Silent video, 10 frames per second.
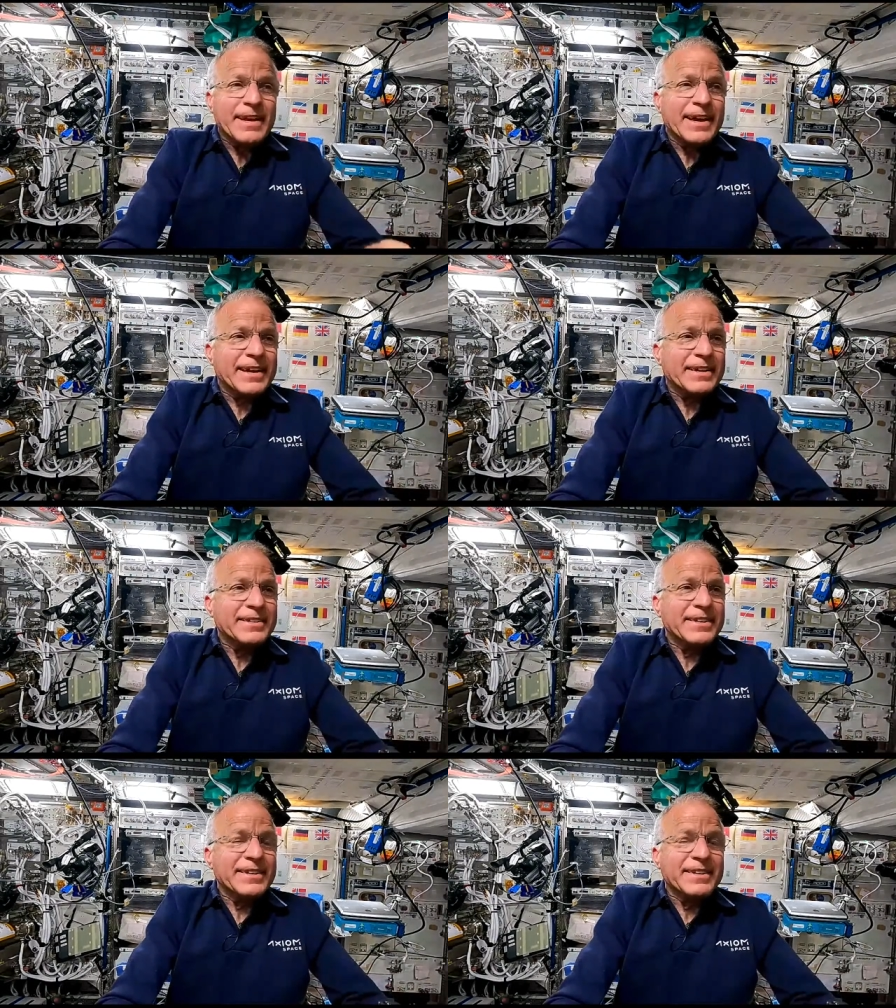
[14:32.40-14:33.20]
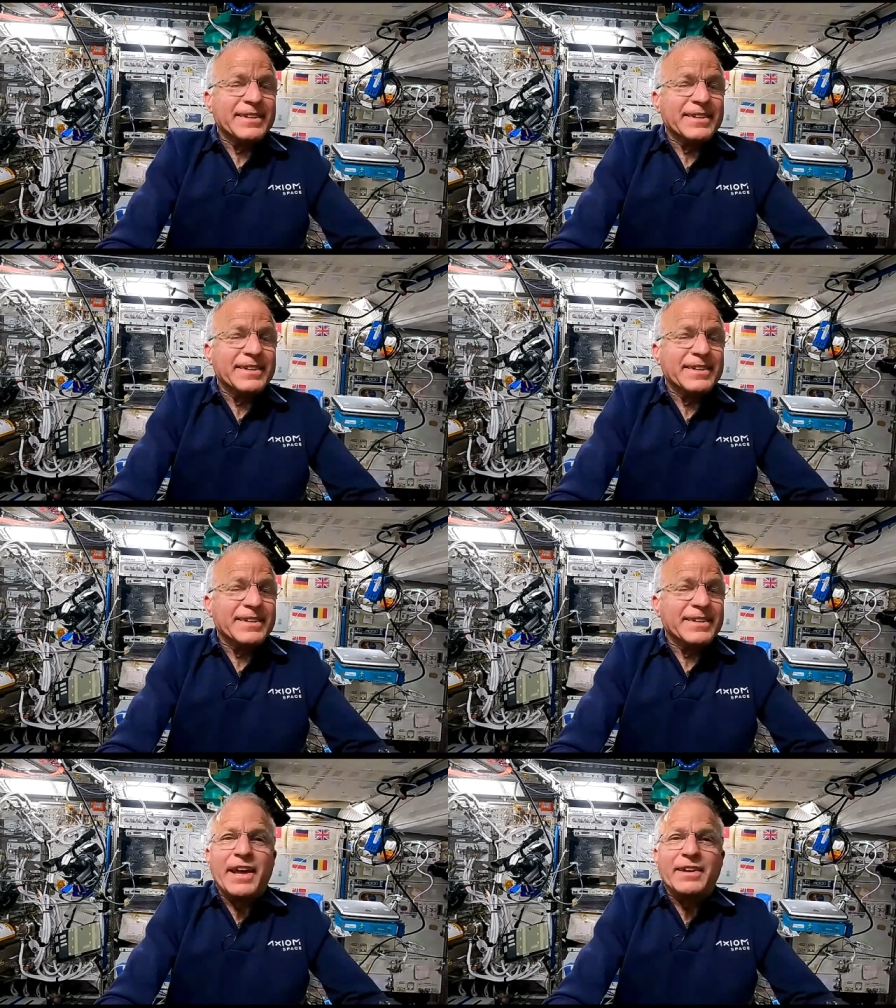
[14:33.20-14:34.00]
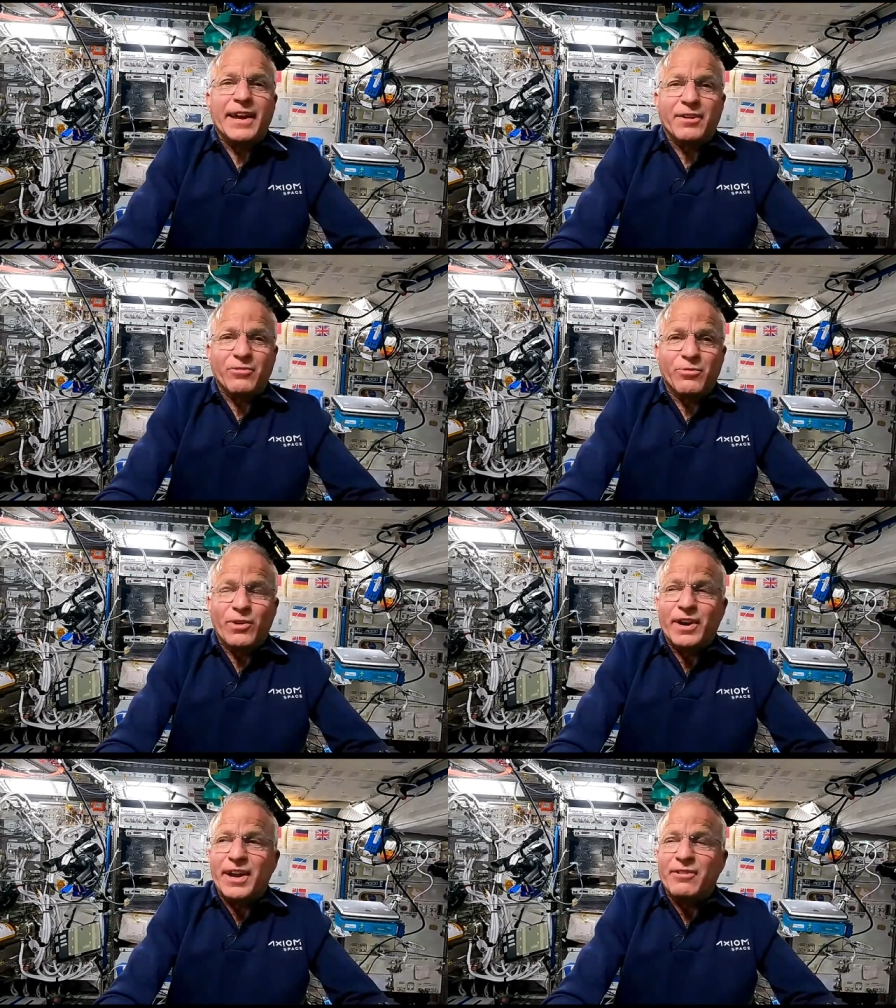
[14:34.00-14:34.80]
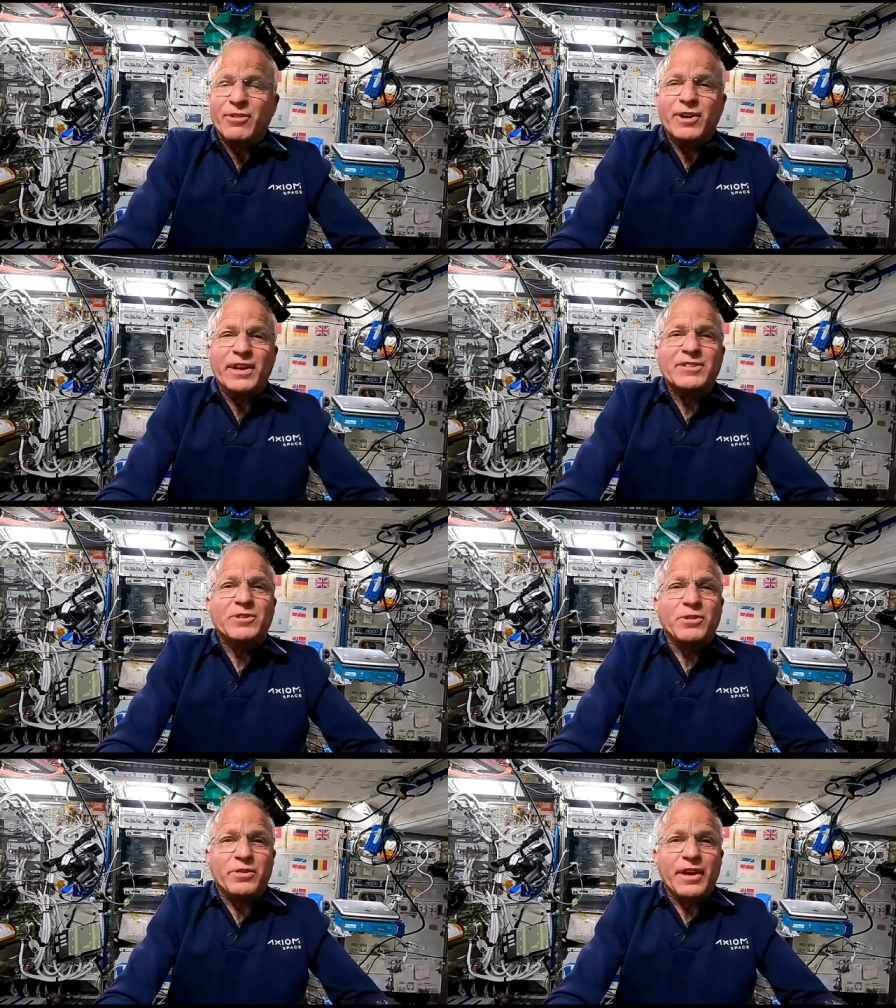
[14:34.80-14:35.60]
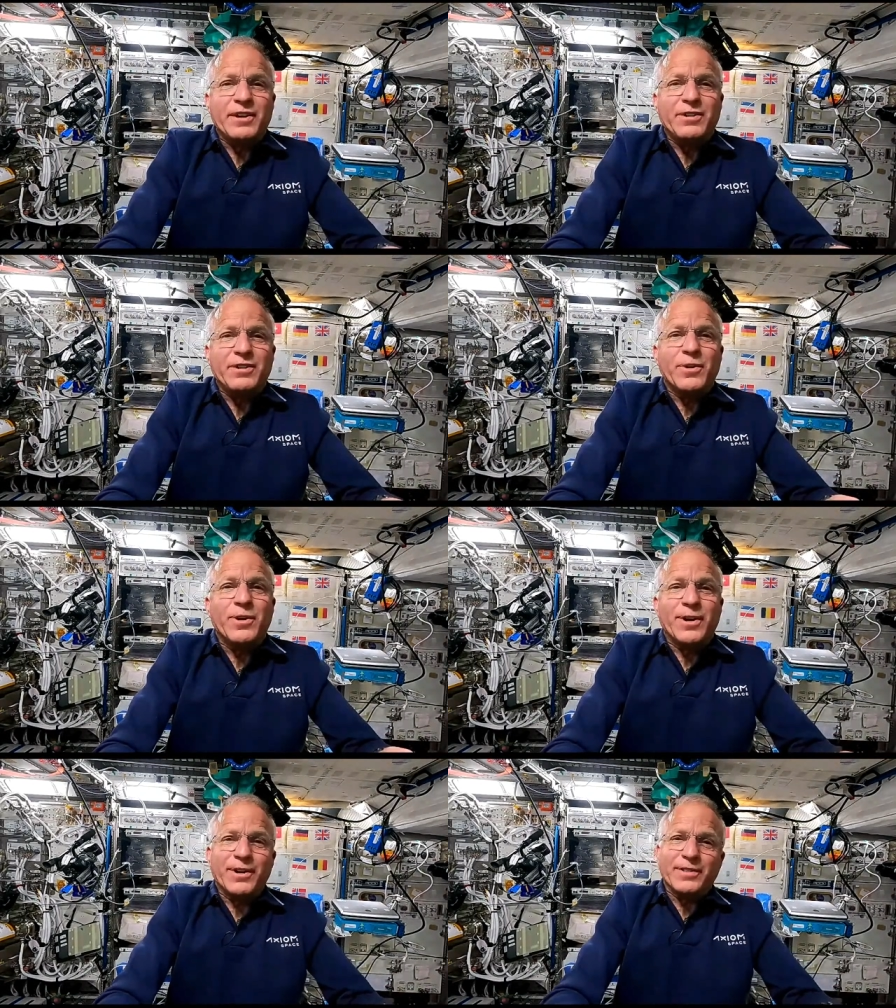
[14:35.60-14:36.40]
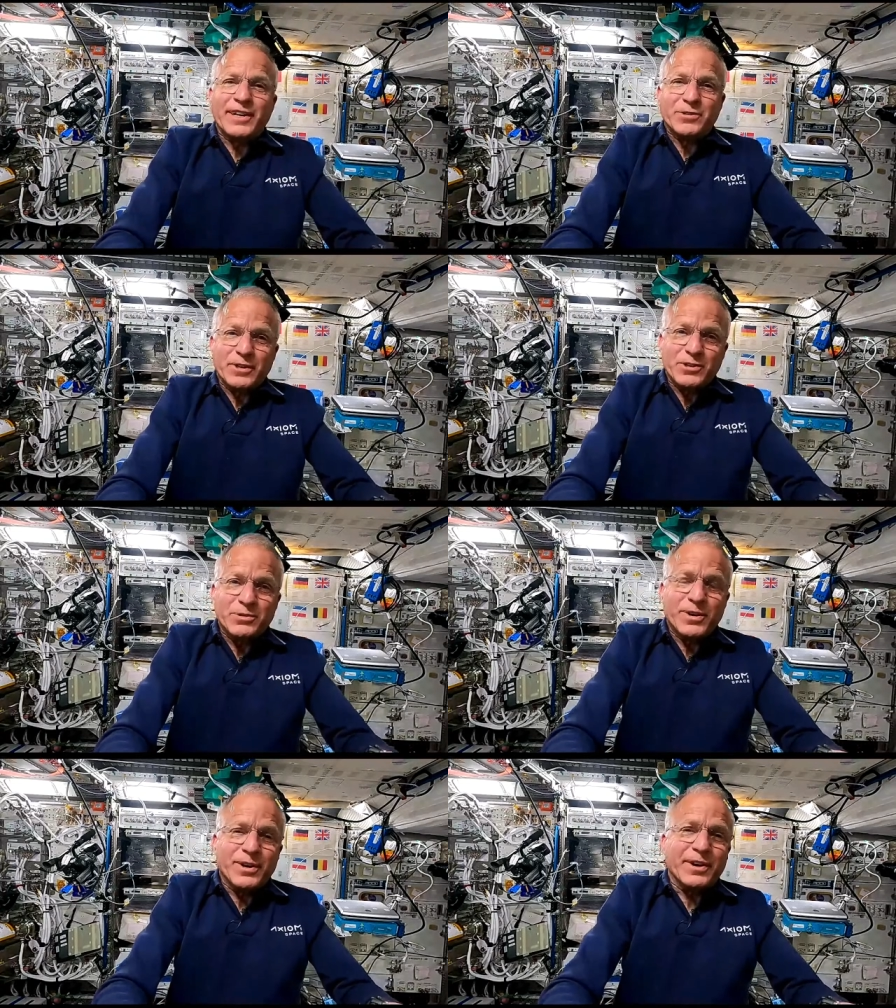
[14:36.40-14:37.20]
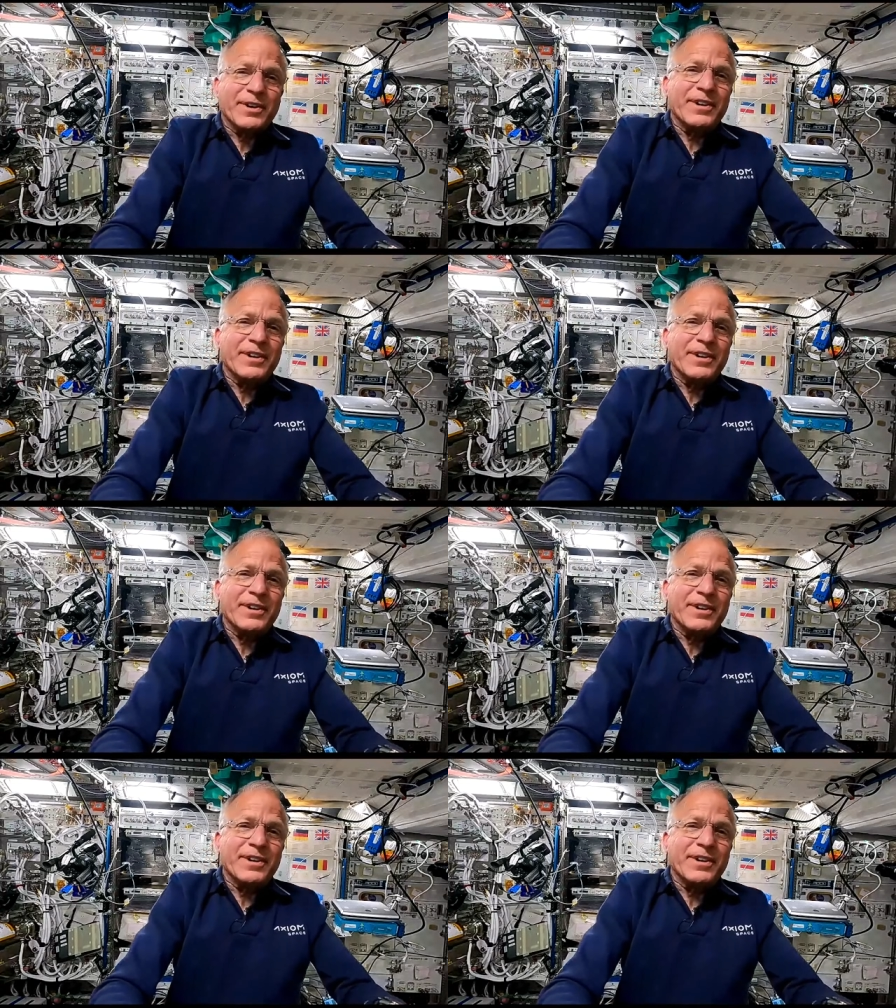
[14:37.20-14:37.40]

uh, understand that whatever it is you think you are, that's what you are.